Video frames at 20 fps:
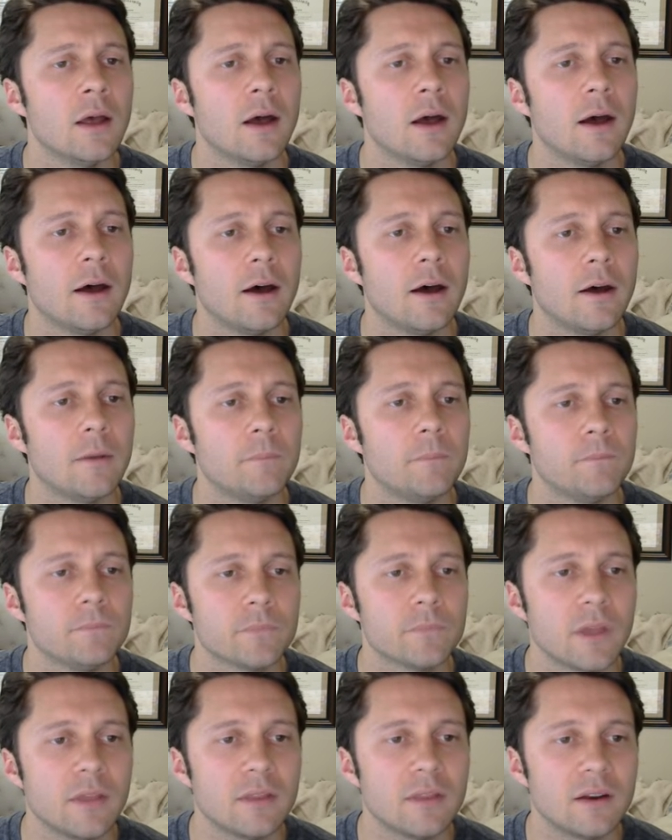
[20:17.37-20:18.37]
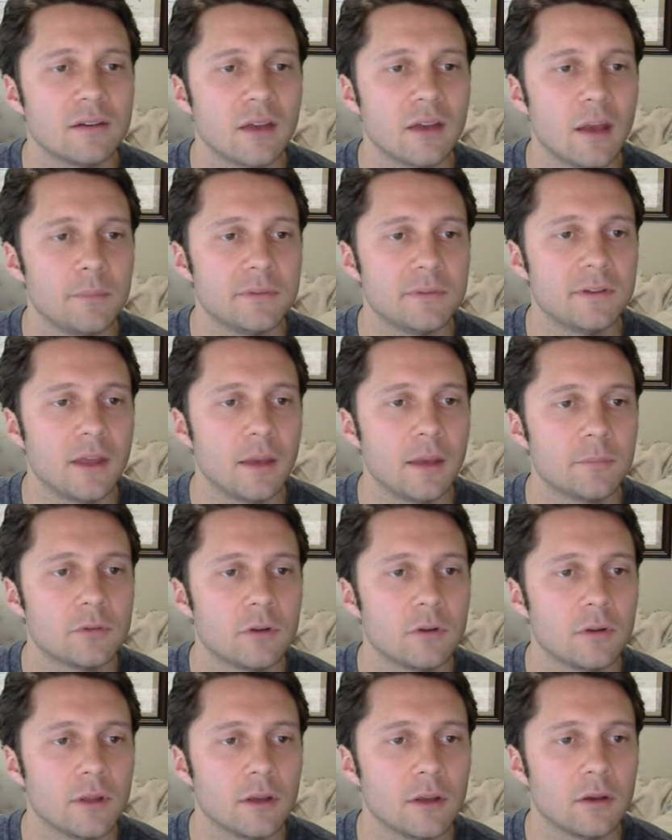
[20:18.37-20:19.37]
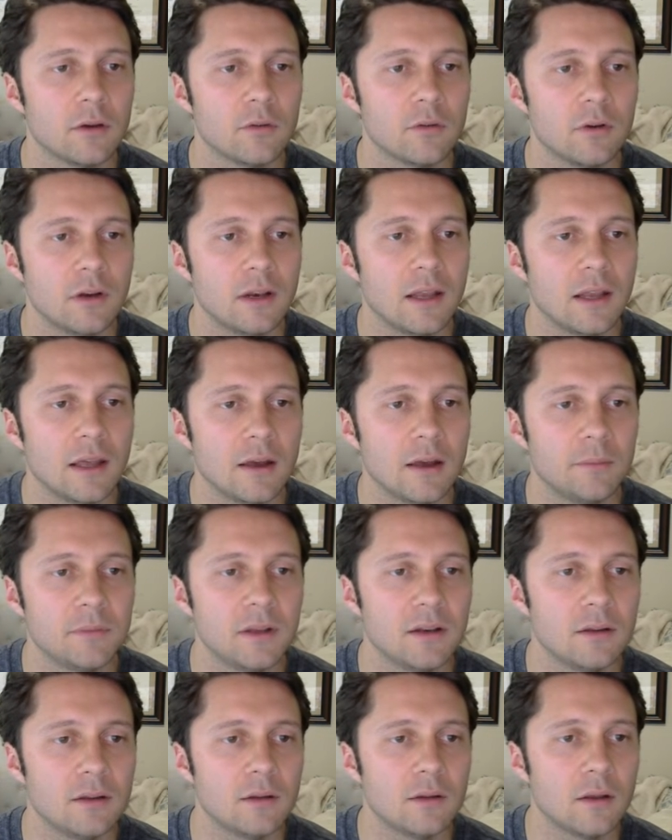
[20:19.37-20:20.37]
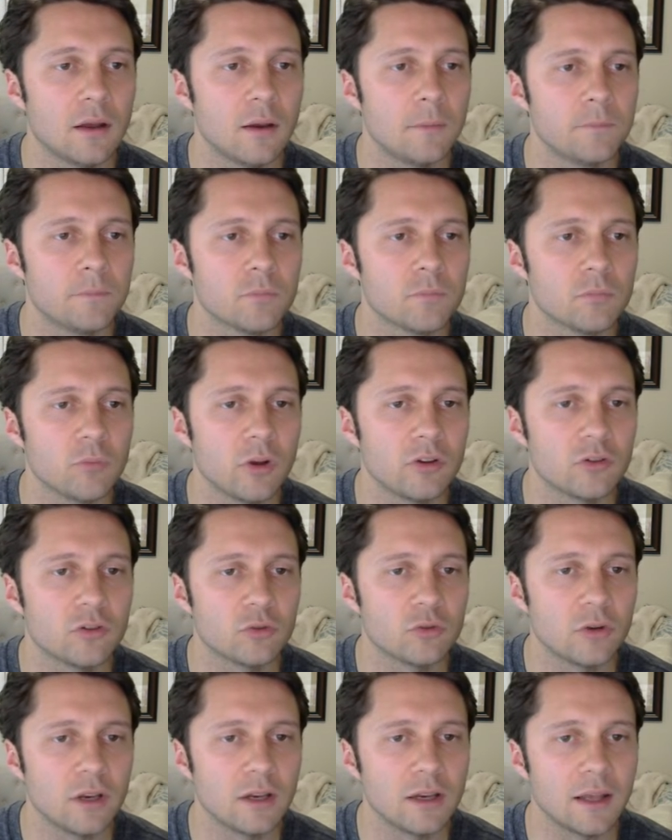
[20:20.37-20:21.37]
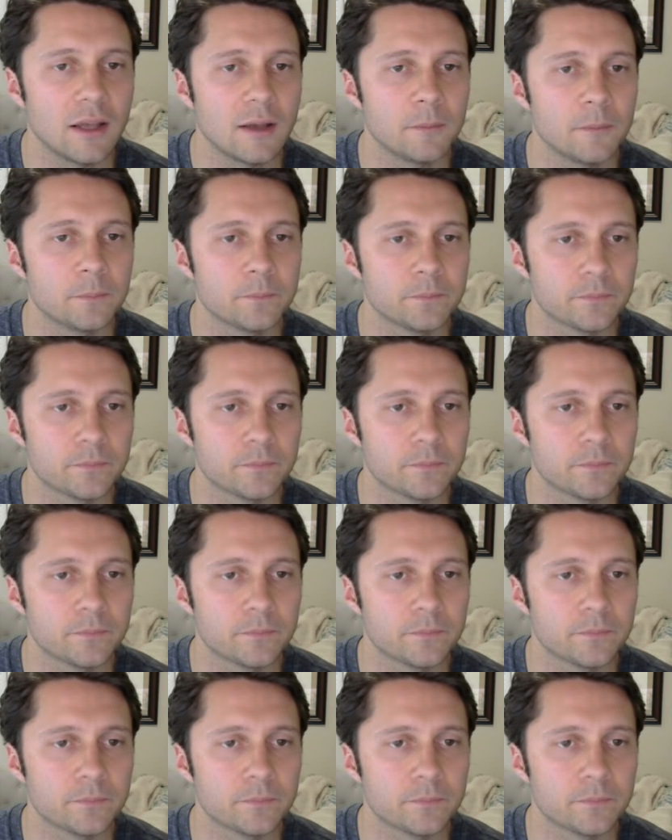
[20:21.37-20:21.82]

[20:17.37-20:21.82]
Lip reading: And then a timestamp. So like created that update. Probably just created that.